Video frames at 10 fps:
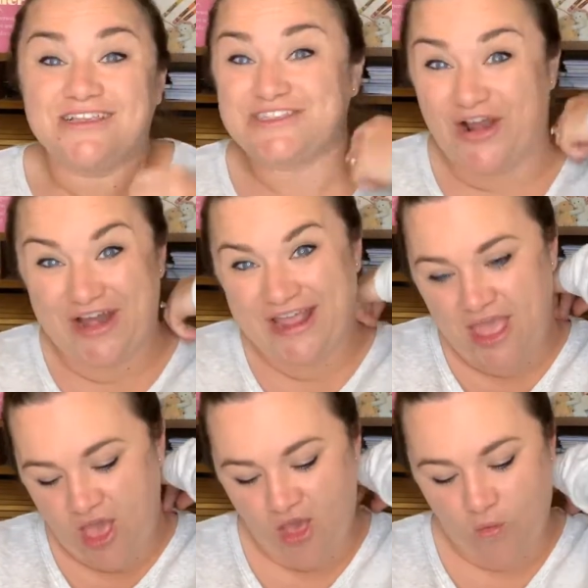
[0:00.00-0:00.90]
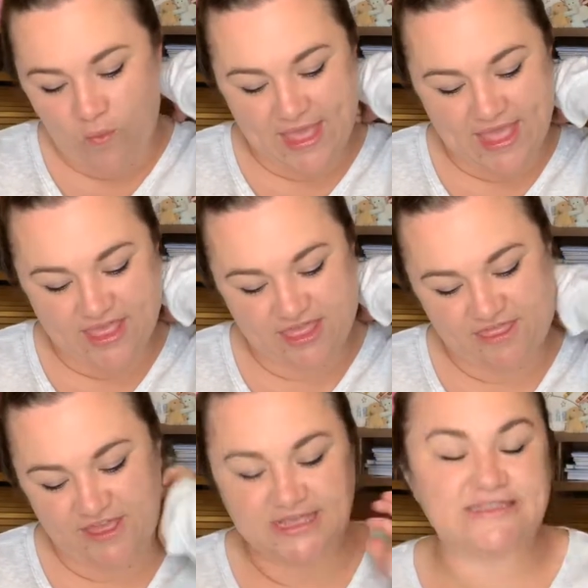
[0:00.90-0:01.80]
starting with
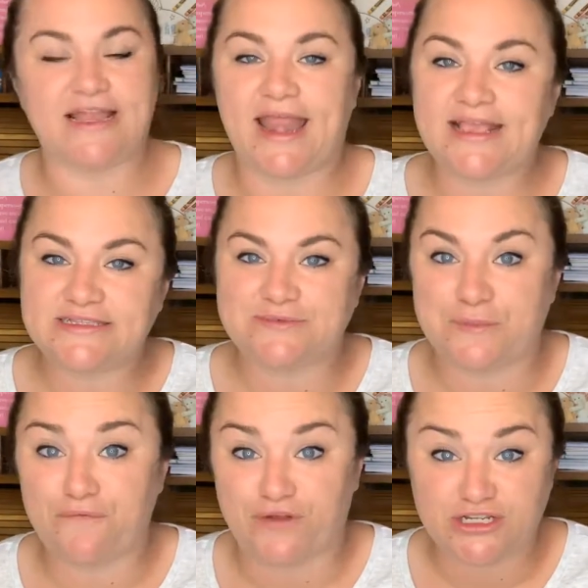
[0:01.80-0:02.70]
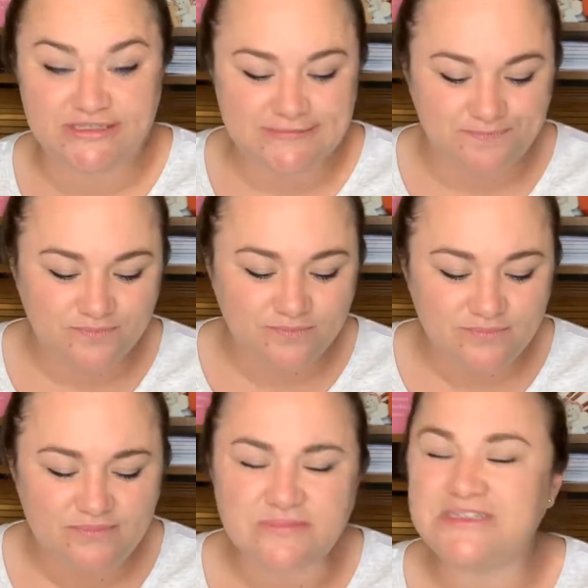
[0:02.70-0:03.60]
Sunday, September 1st.
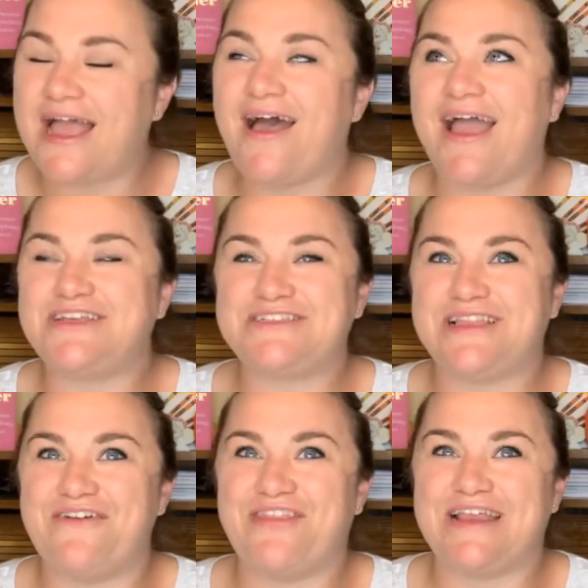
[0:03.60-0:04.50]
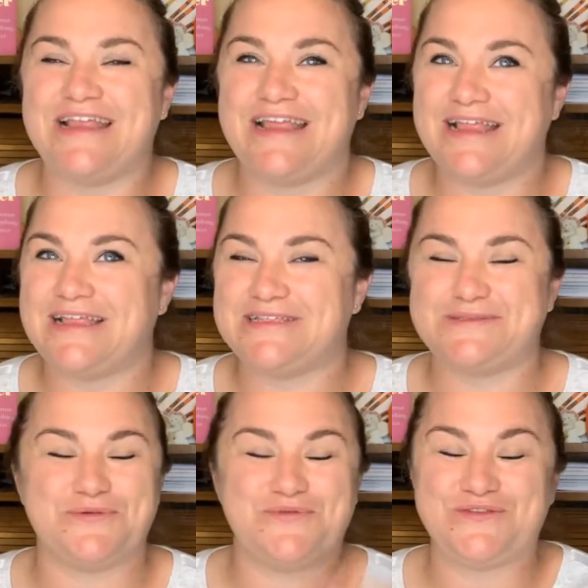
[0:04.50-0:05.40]
I just love that it
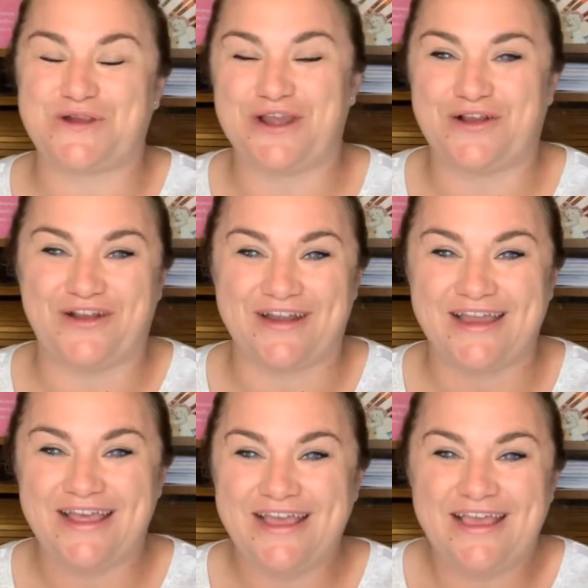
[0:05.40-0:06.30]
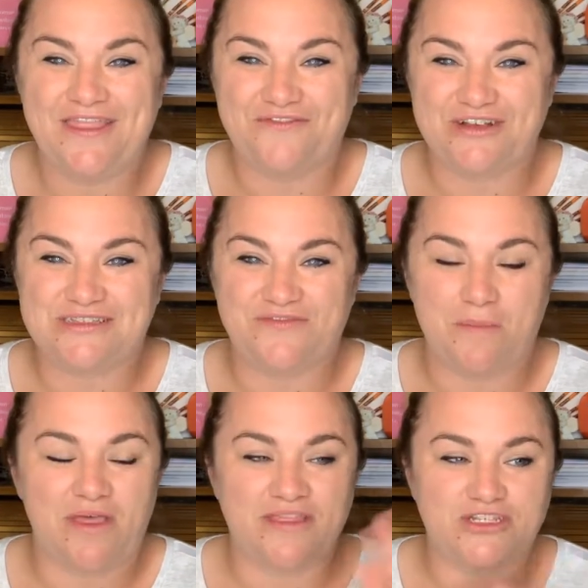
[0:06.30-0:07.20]
started on the first of the
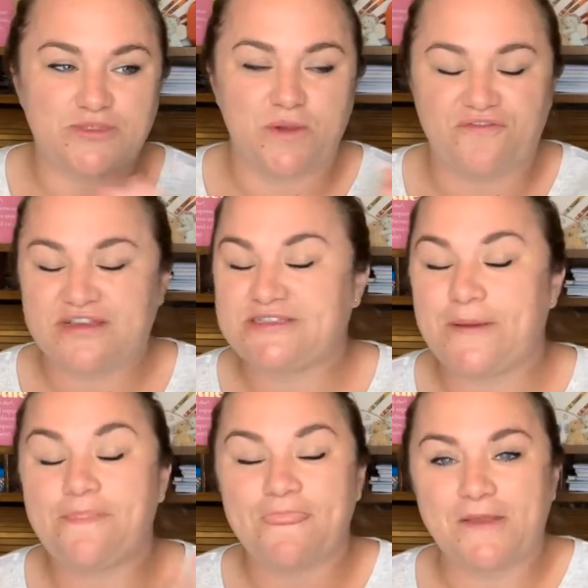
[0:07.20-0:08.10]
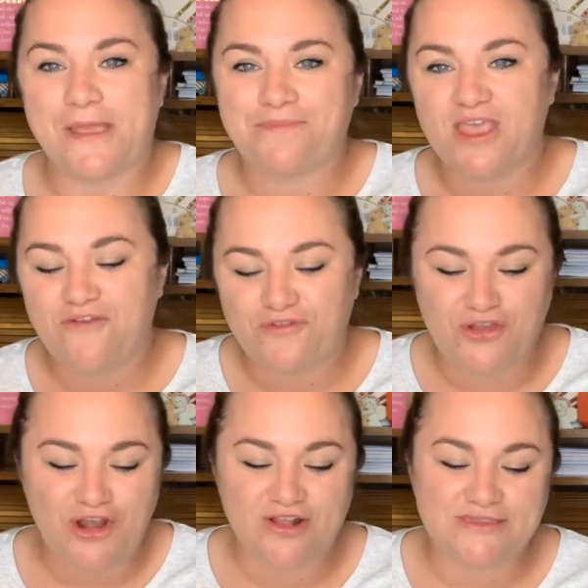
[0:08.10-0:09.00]
month. It's just perfect. Anyway,
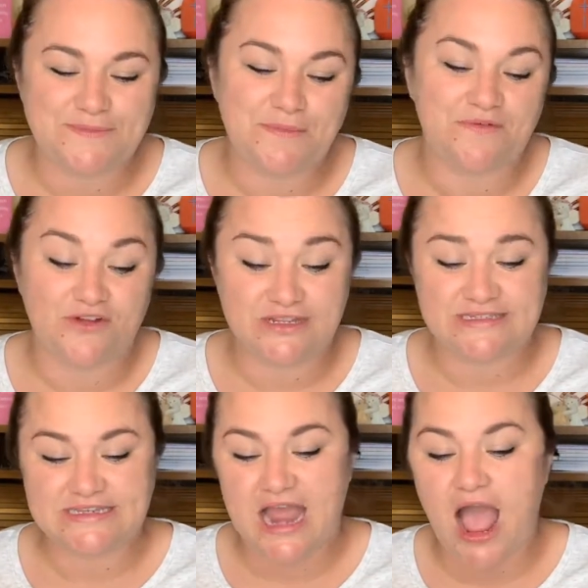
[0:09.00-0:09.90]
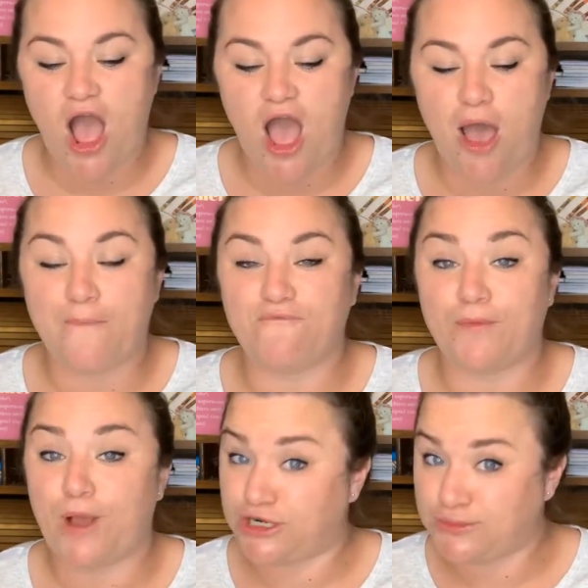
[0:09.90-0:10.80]
starting on September 1st um,
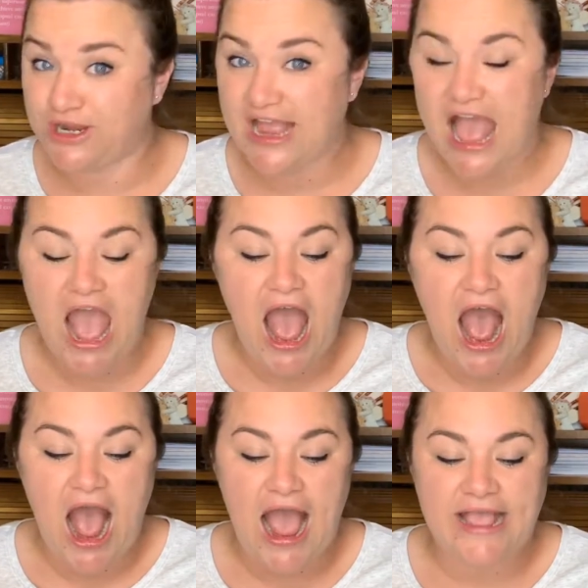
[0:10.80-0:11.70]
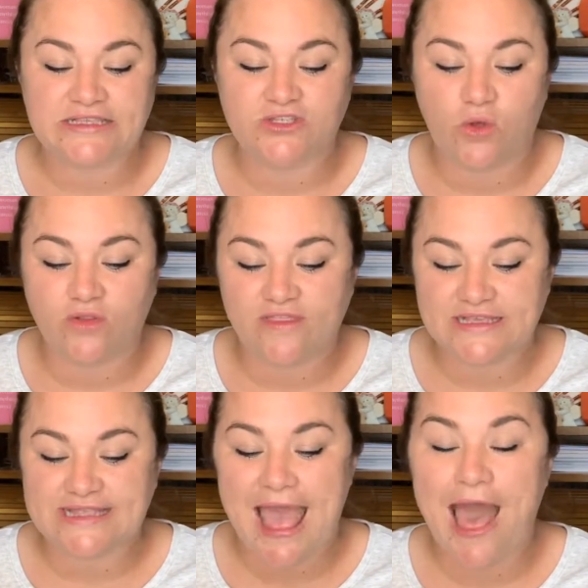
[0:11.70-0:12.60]
for Poshmark, I sold
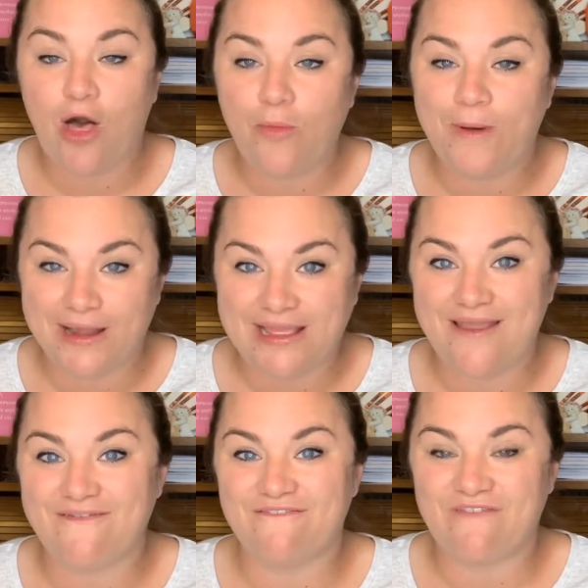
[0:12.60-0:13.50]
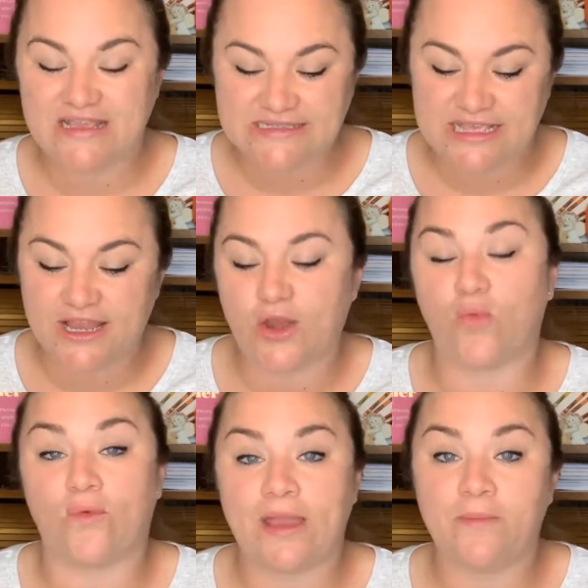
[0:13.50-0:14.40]
this Hell Bunny Vixen
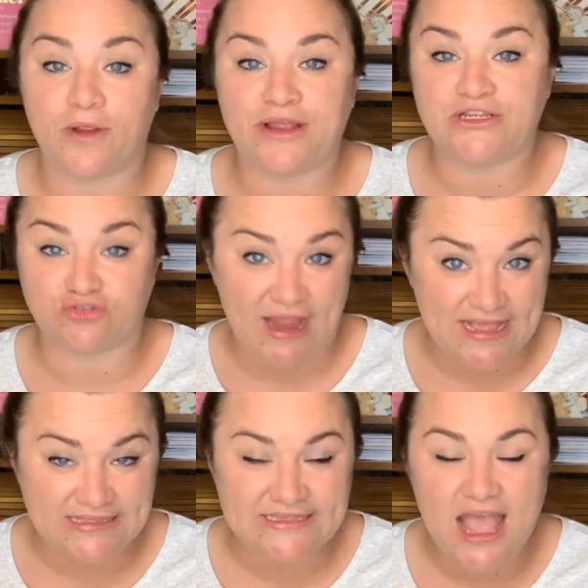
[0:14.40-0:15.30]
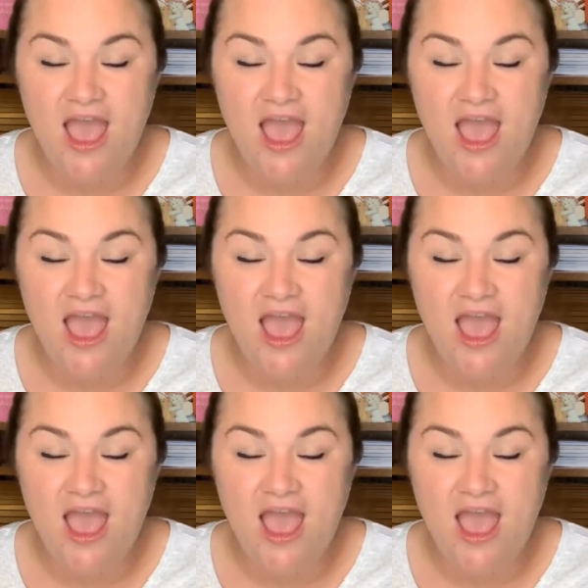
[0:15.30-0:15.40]
Red Birdie dress